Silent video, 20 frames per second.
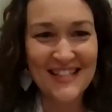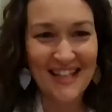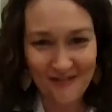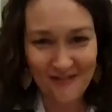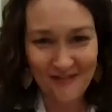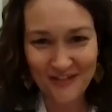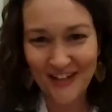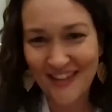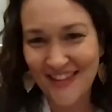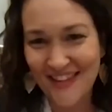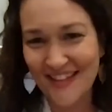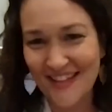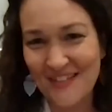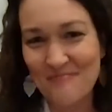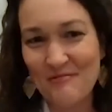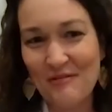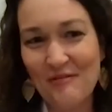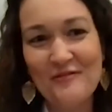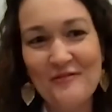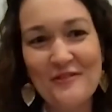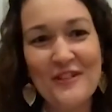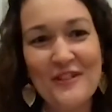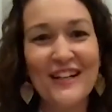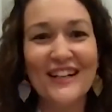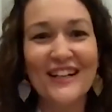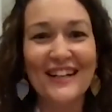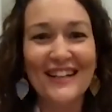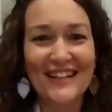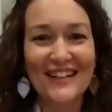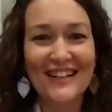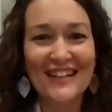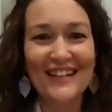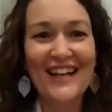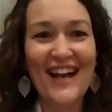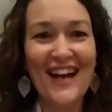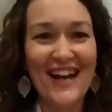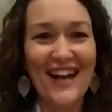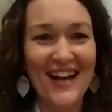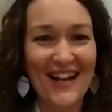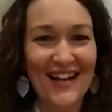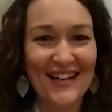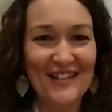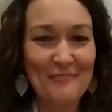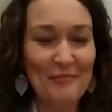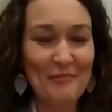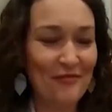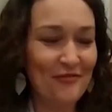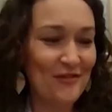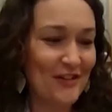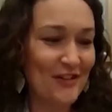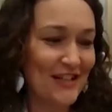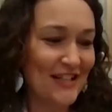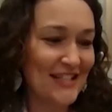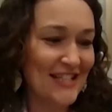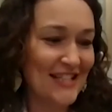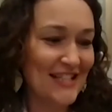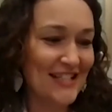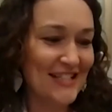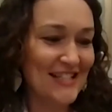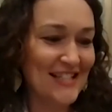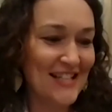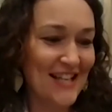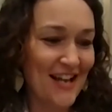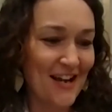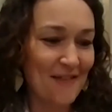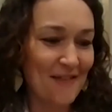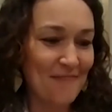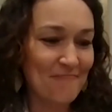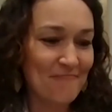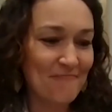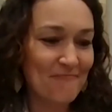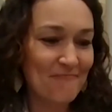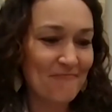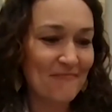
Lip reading: and everything before it's his time.